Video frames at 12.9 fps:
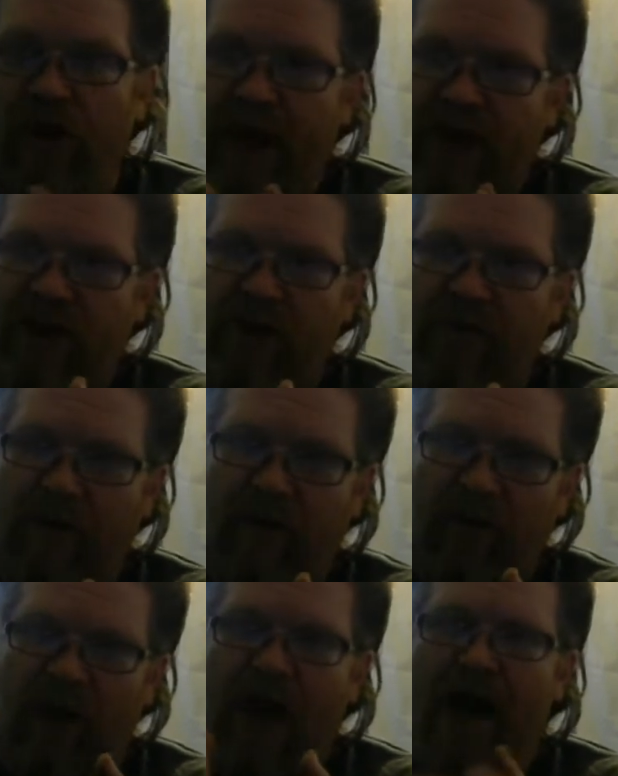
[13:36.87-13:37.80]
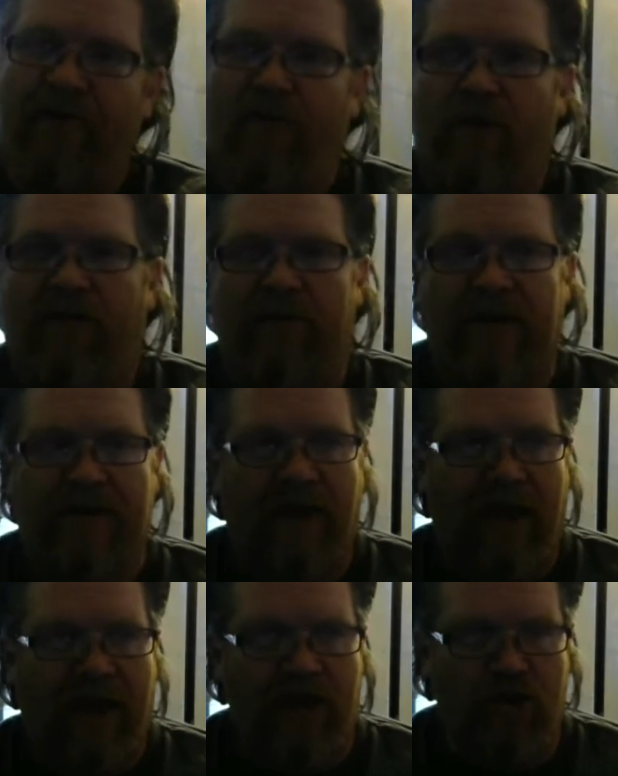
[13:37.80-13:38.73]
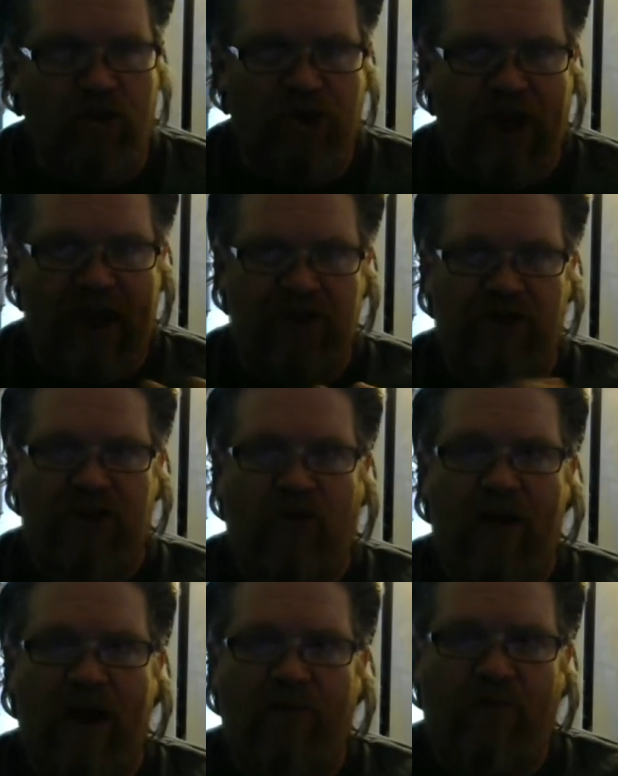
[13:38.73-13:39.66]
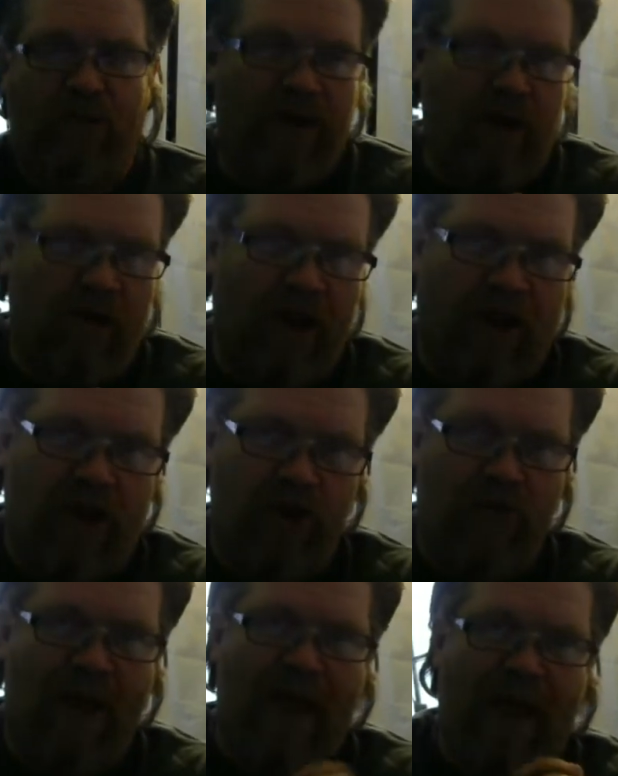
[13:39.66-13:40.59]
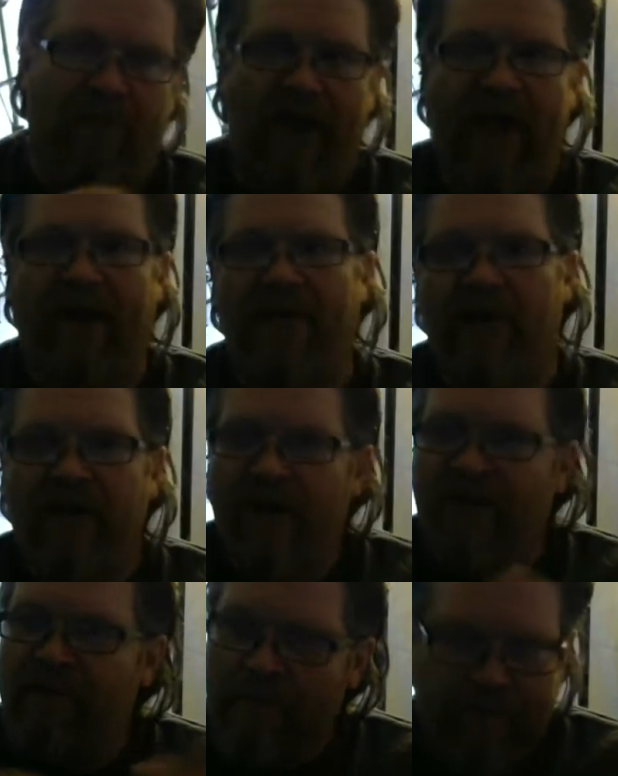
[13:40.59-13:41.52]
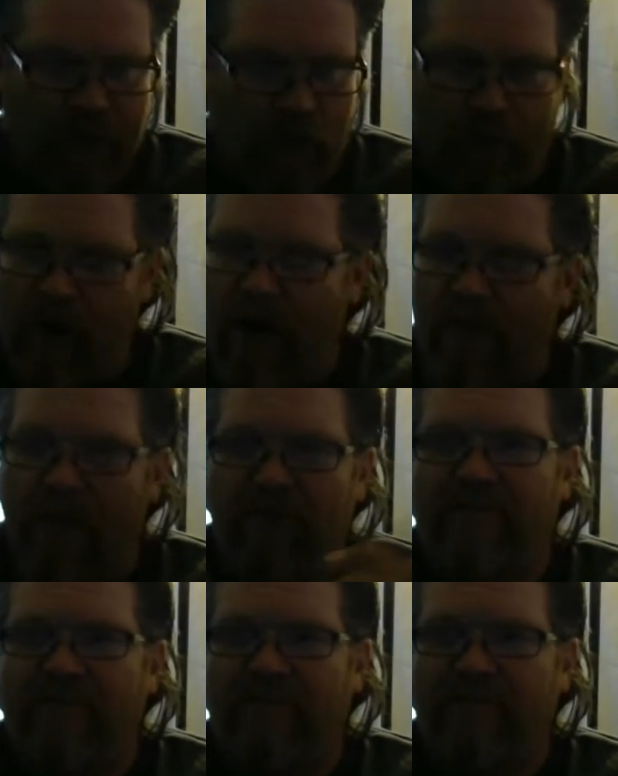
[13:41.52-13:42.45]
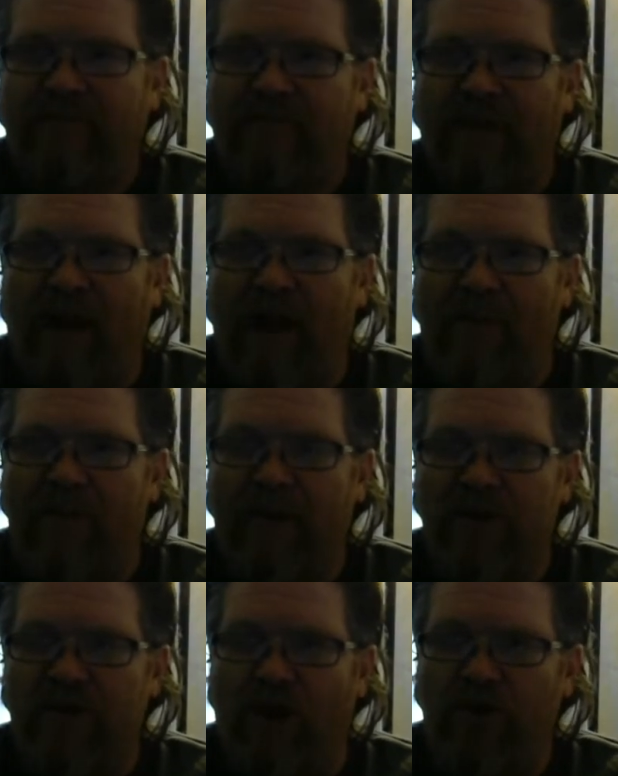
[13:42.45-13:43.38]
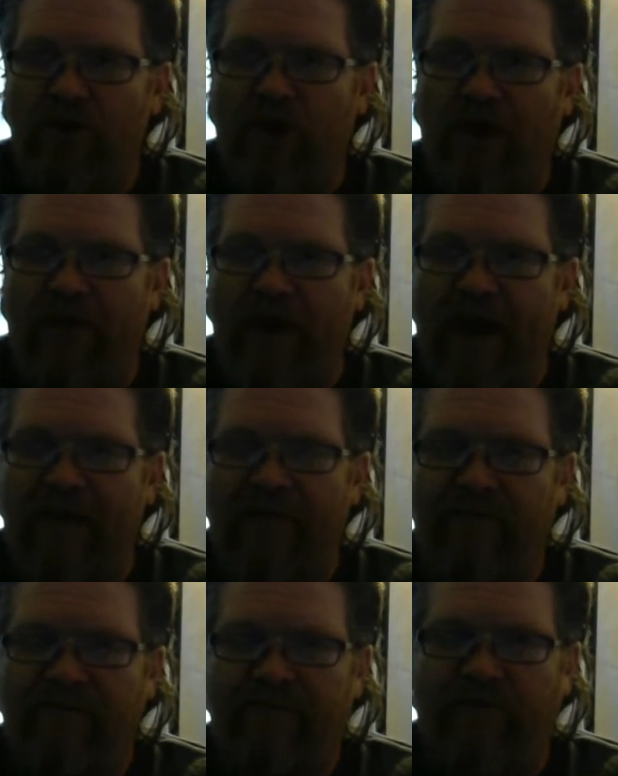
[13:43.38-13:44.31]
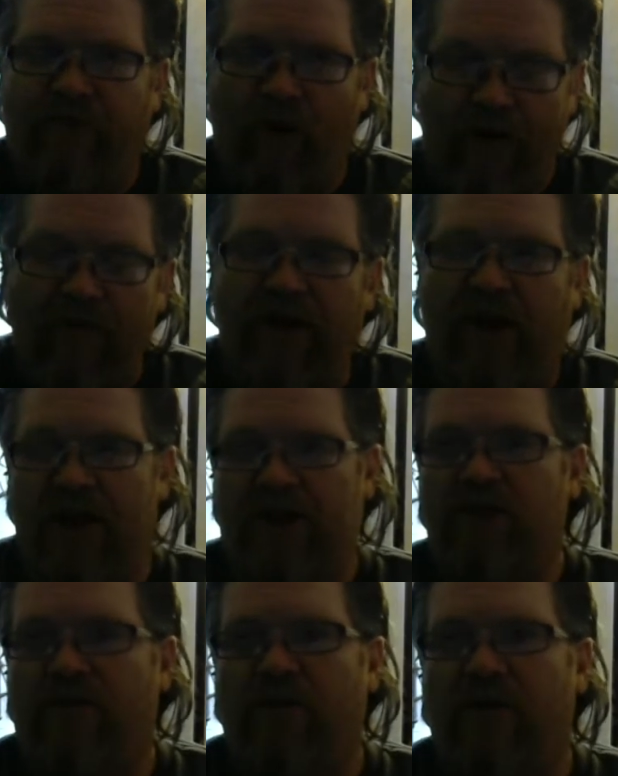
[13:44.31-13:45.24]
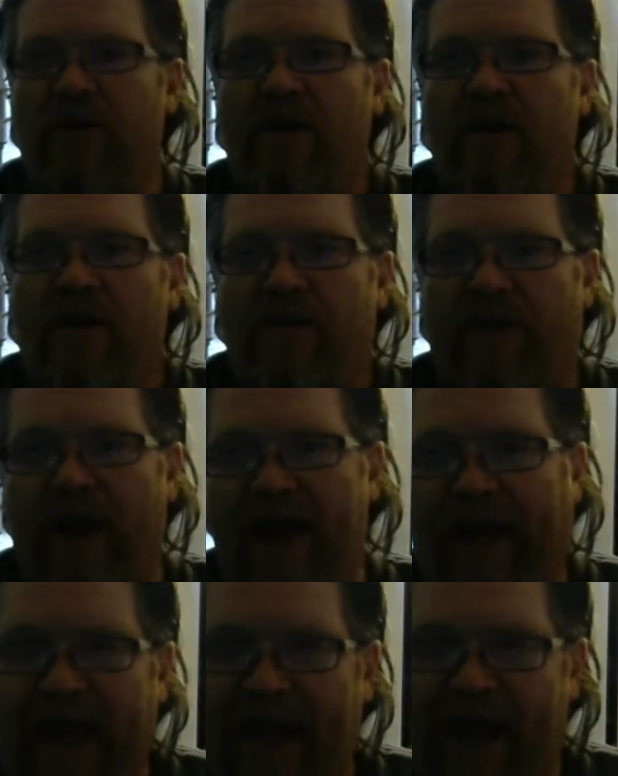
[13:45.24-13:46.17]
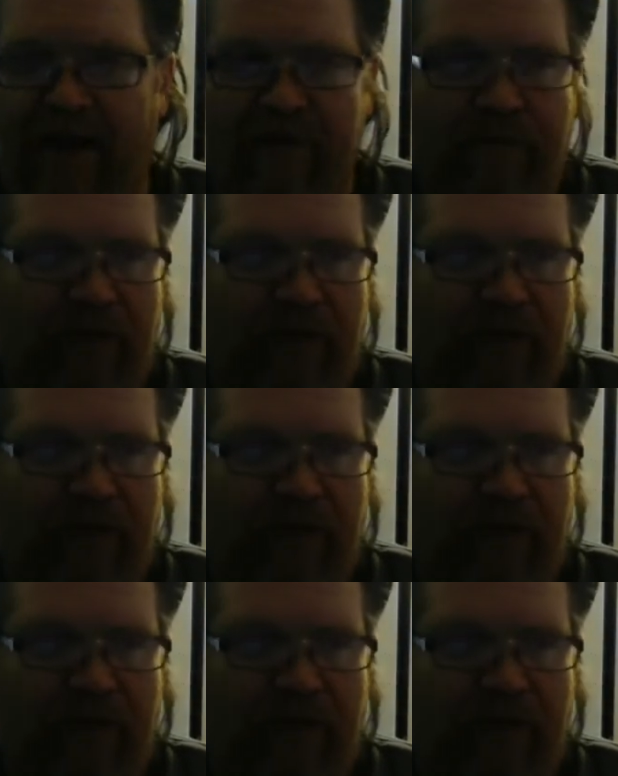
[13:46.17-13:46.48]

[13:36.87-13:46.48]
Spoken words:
can actually be there live with me and say, hey, can you change this around for me? Or, hey, can you add that? No problem. I'm going to start doing that for every customer that I can.